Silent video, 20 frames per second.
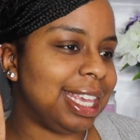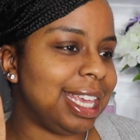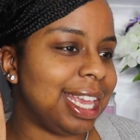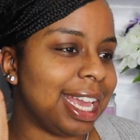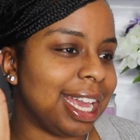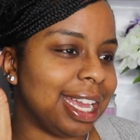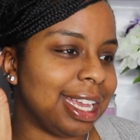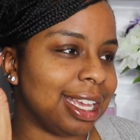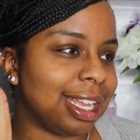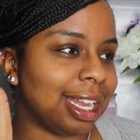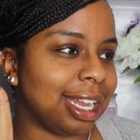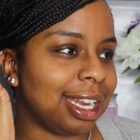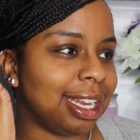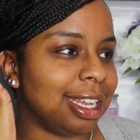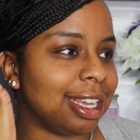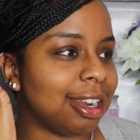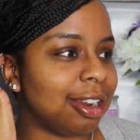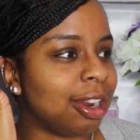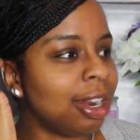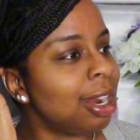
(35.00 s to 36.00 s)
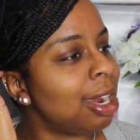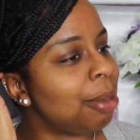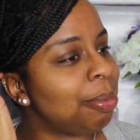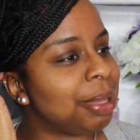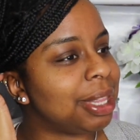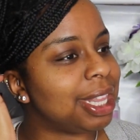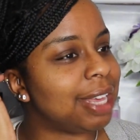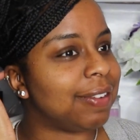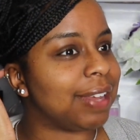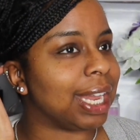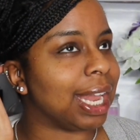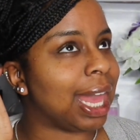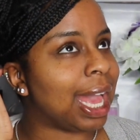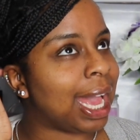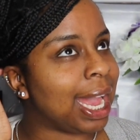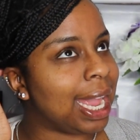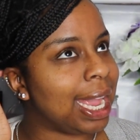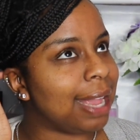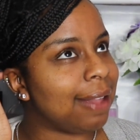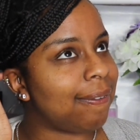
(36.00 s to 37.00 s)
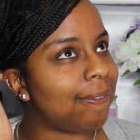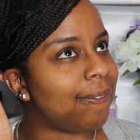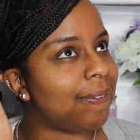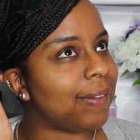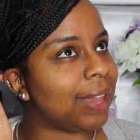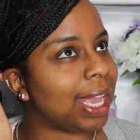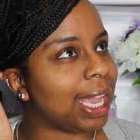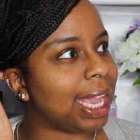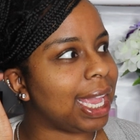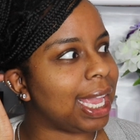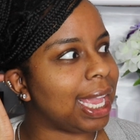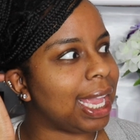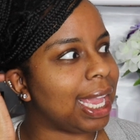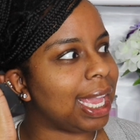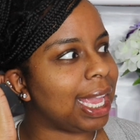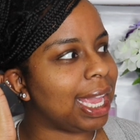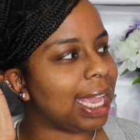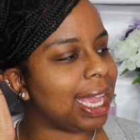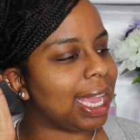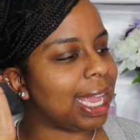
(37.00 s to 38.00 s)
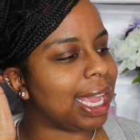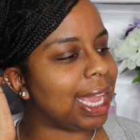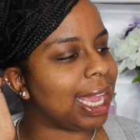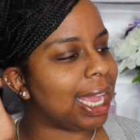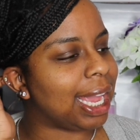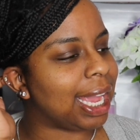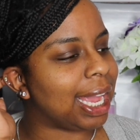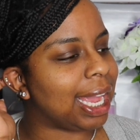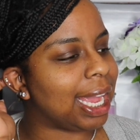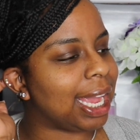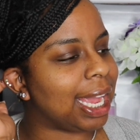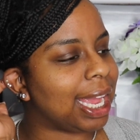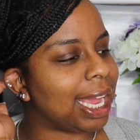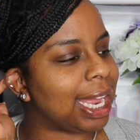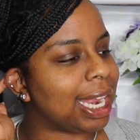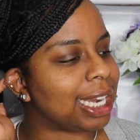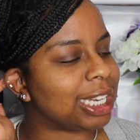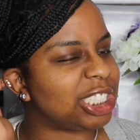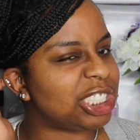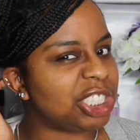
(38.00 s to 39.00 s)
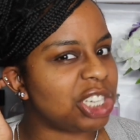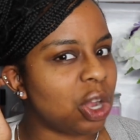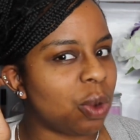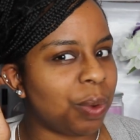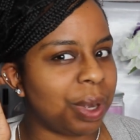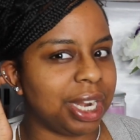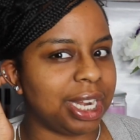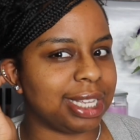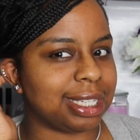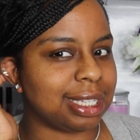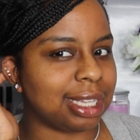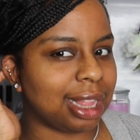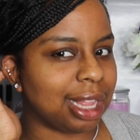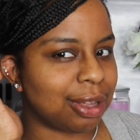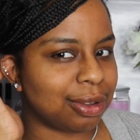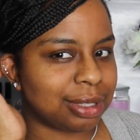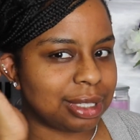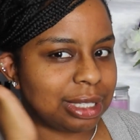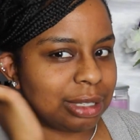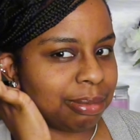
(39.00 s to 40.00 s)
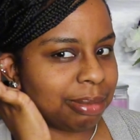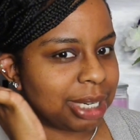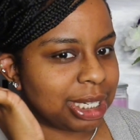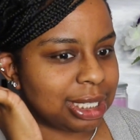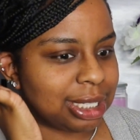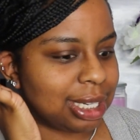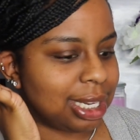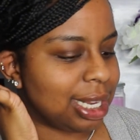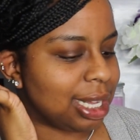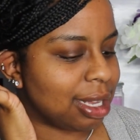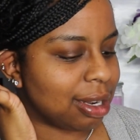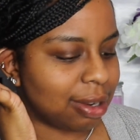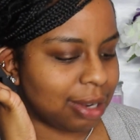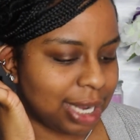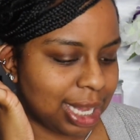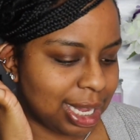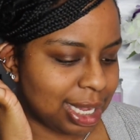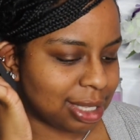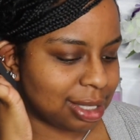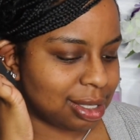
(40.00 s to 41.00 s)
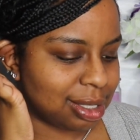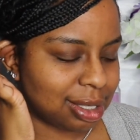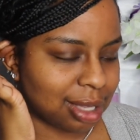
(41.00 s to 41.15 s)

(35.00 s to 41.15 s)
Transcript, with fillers: yeah, your, your girl be living life and she don't want to disclose too much to the internet.